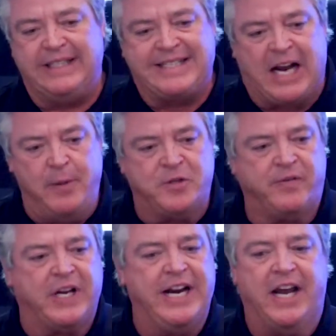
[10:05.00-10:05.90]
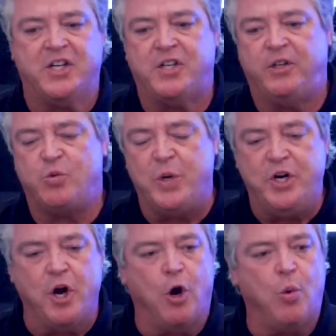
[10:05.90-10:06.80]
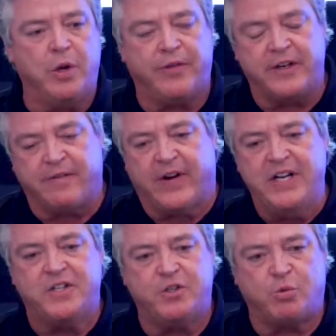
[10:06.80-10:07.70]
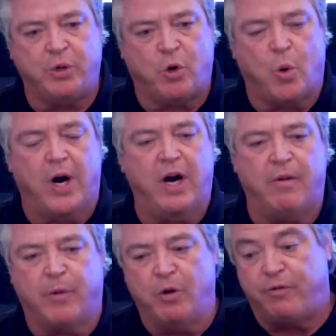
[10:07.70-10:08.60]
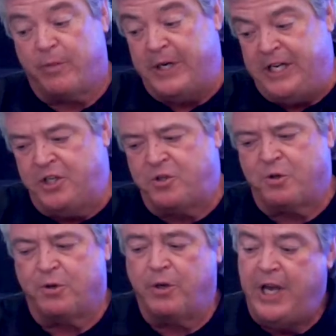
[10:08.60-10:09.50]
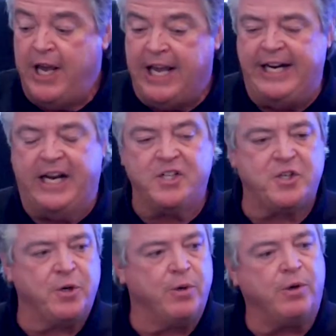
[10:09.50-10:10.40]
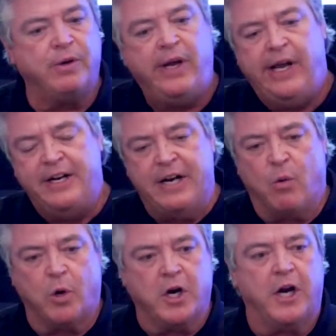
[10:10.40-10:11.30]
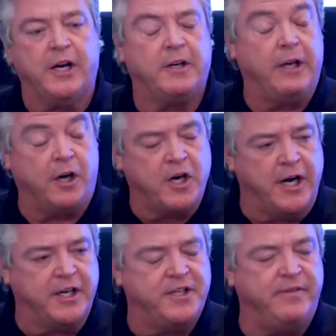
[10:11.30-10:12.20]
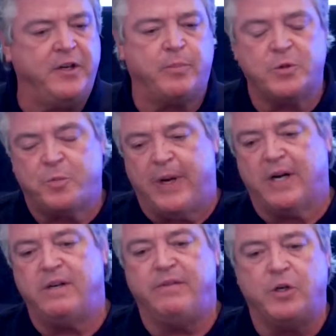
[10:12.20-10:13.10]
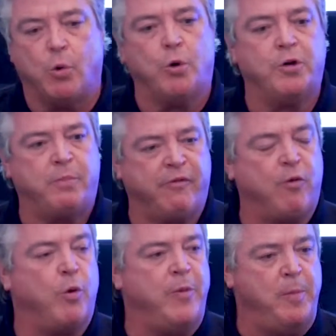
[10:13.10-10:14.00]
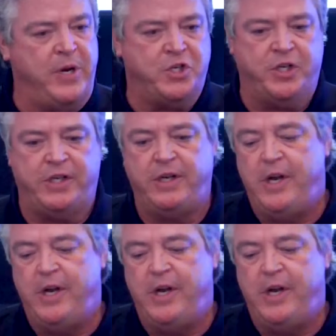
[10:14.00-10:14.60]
types of connections. We know what the devices require, both from an internal and external network connectivity perspective, in order to perform their mission.